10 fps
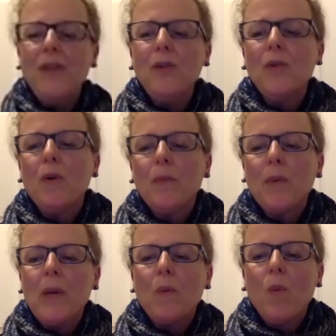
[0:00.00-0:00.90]

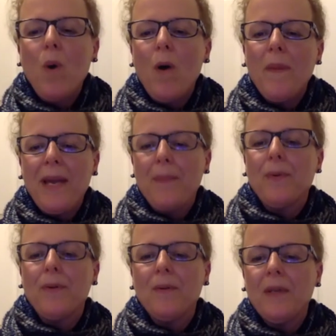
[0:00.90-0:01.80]
incorporate
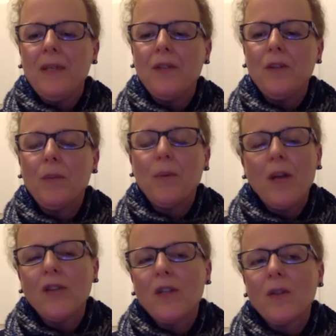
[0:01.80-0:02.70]
wallpaper into your
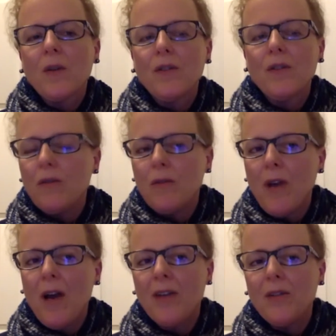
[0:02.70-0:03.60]
projects, or do you
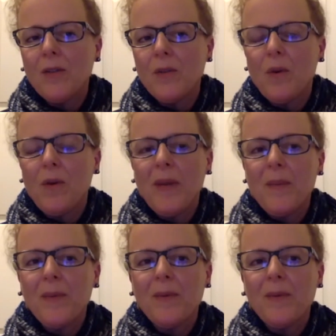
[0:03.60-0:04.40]
not use wallpaper?